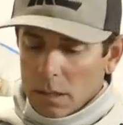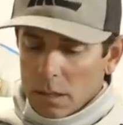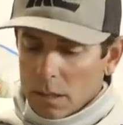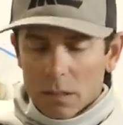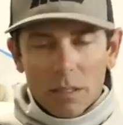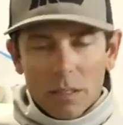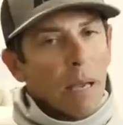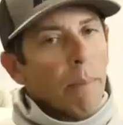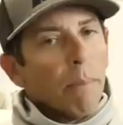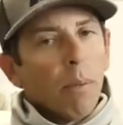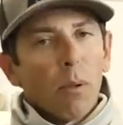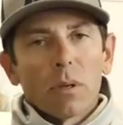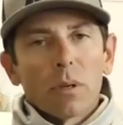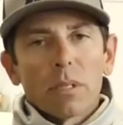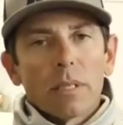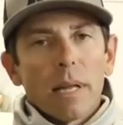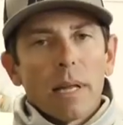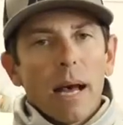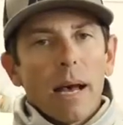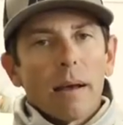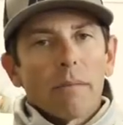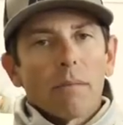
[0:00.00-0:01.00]
Simple as
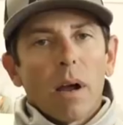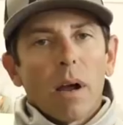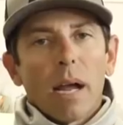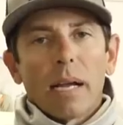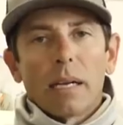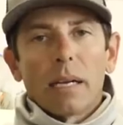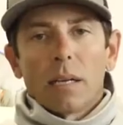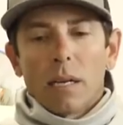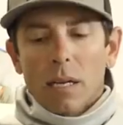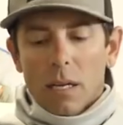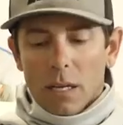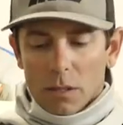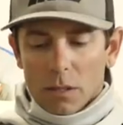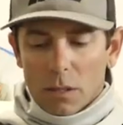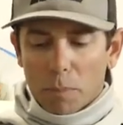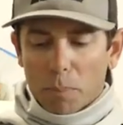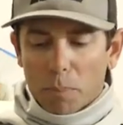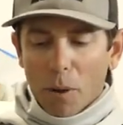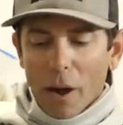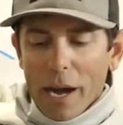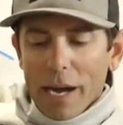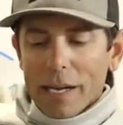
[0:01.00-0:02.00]
that, right? The
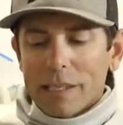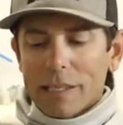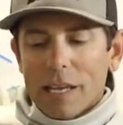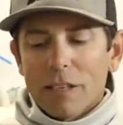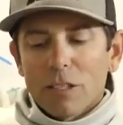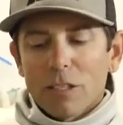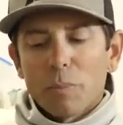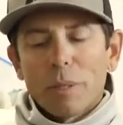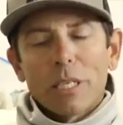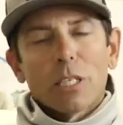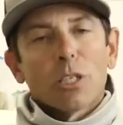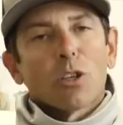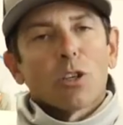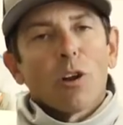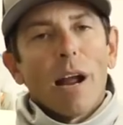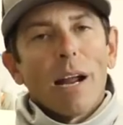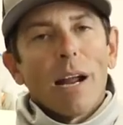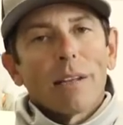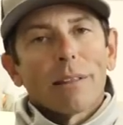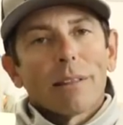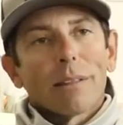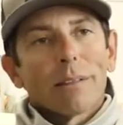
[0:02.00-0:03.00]
braid gives me
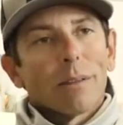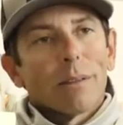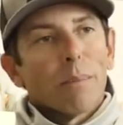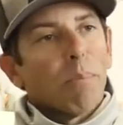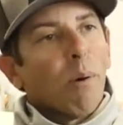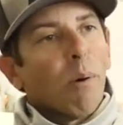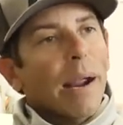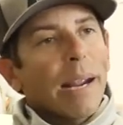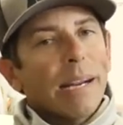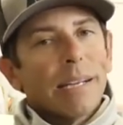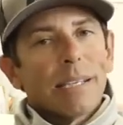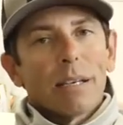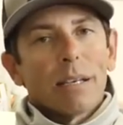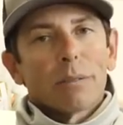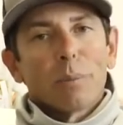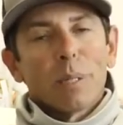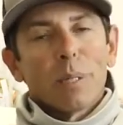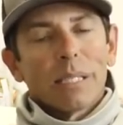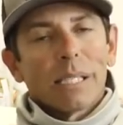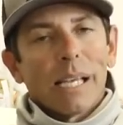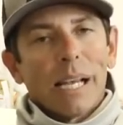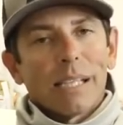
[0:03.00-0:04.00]
strength, the braid gives
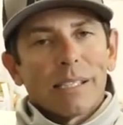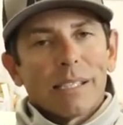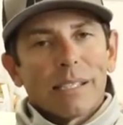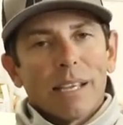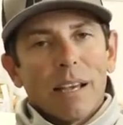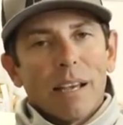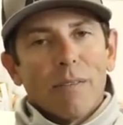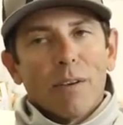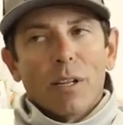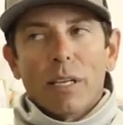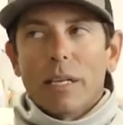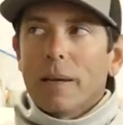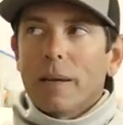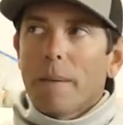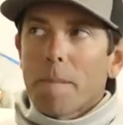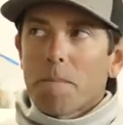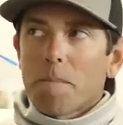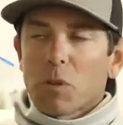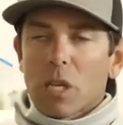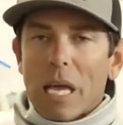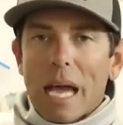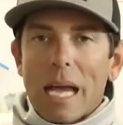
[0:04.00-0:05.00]
me sensitivity,
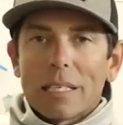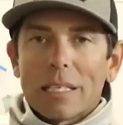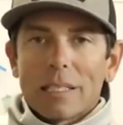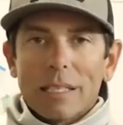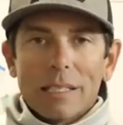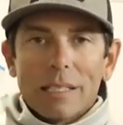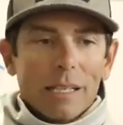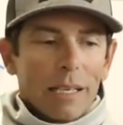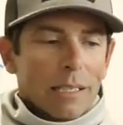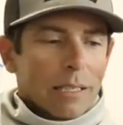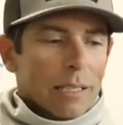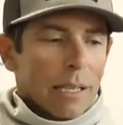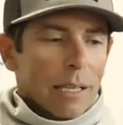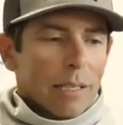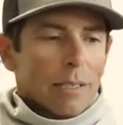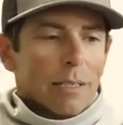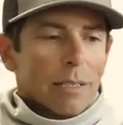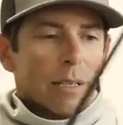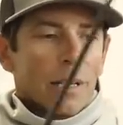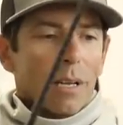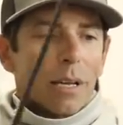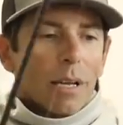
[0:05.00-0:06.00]
casting
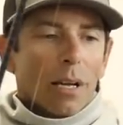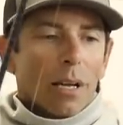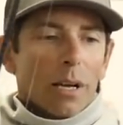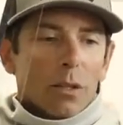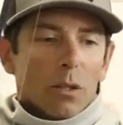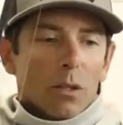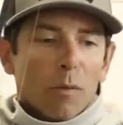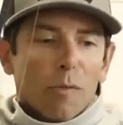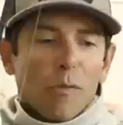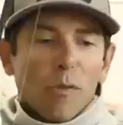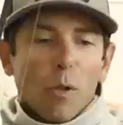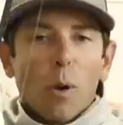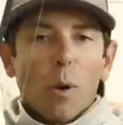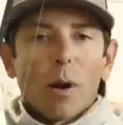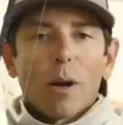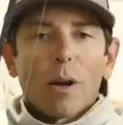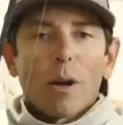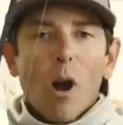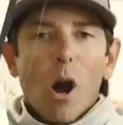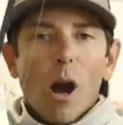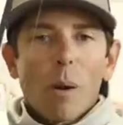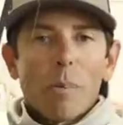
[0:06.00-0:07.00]
distance, the
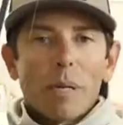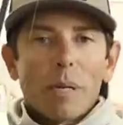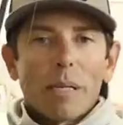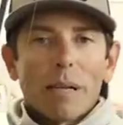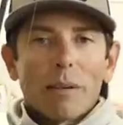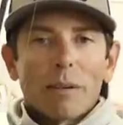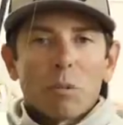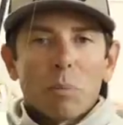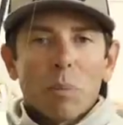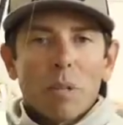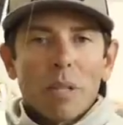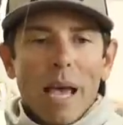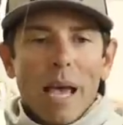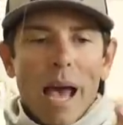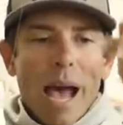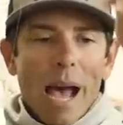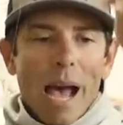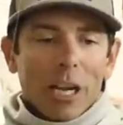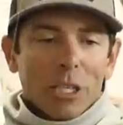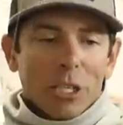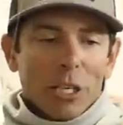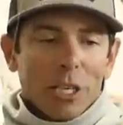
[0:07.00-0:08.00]
fluorocarbon gives me the
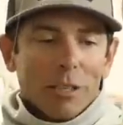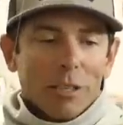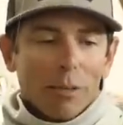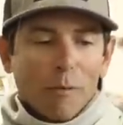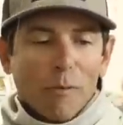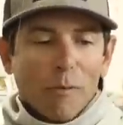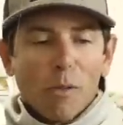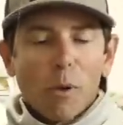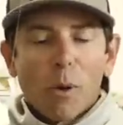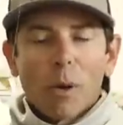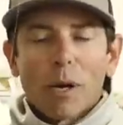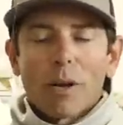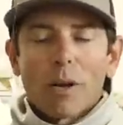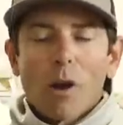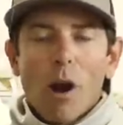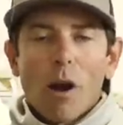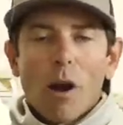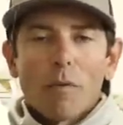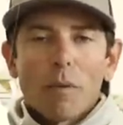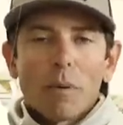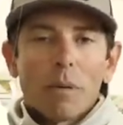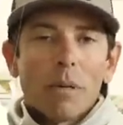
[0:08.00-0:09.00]
action, the
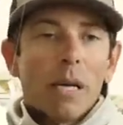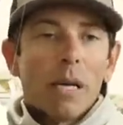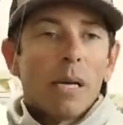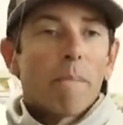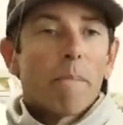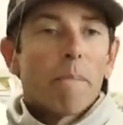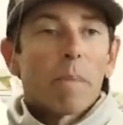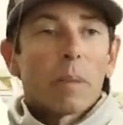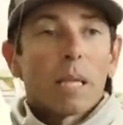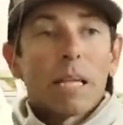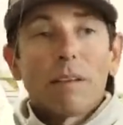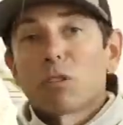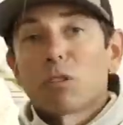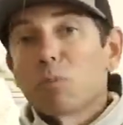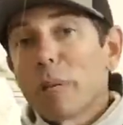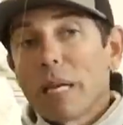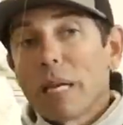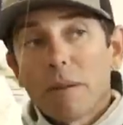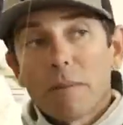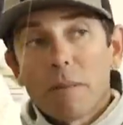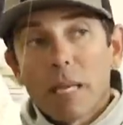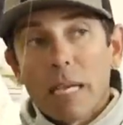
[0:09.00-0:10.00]
fluorocarbon gives
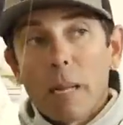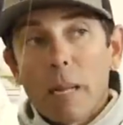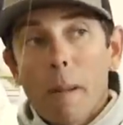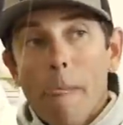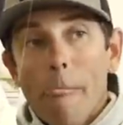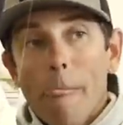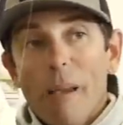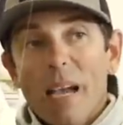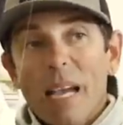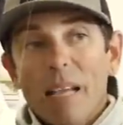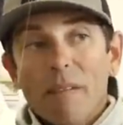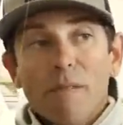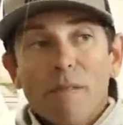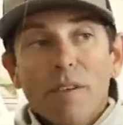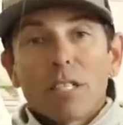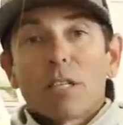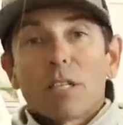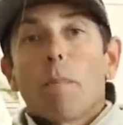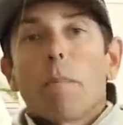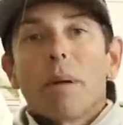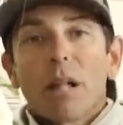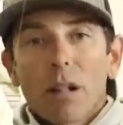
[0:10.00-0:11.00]
me the
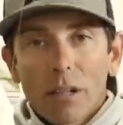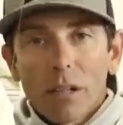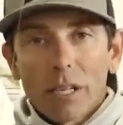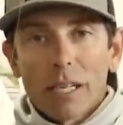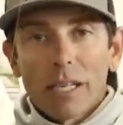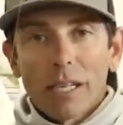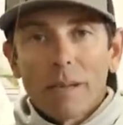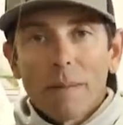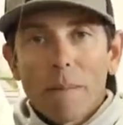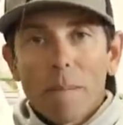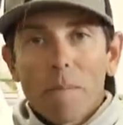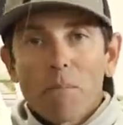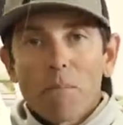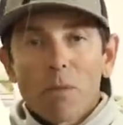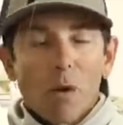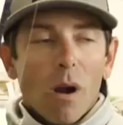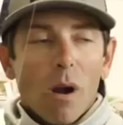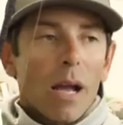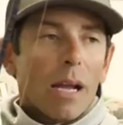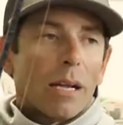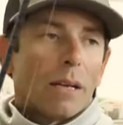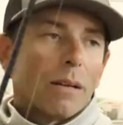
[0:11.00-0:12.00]
invisibility,
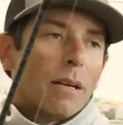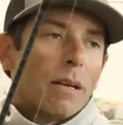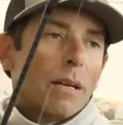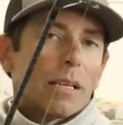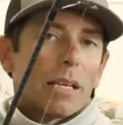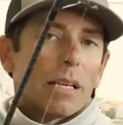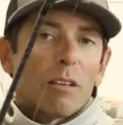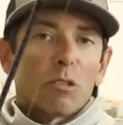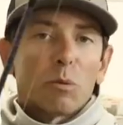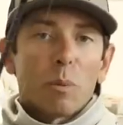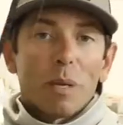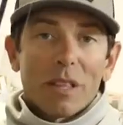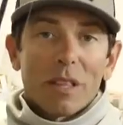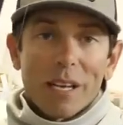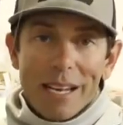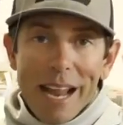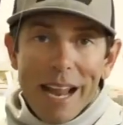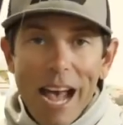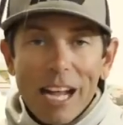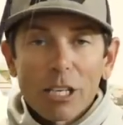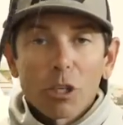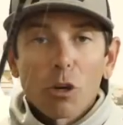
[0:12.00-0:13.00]
right? Gives me the
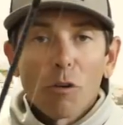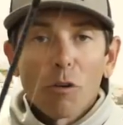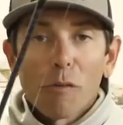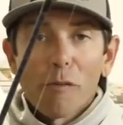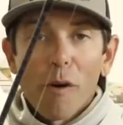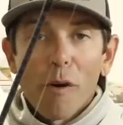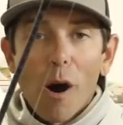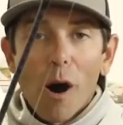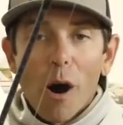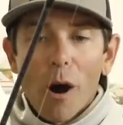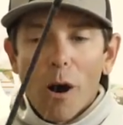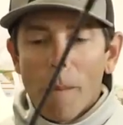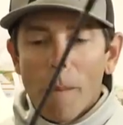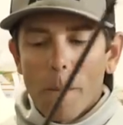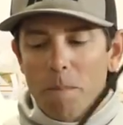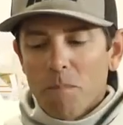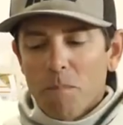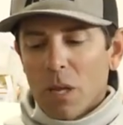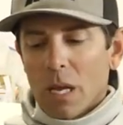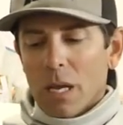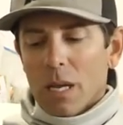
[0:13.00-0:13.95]
natural fall.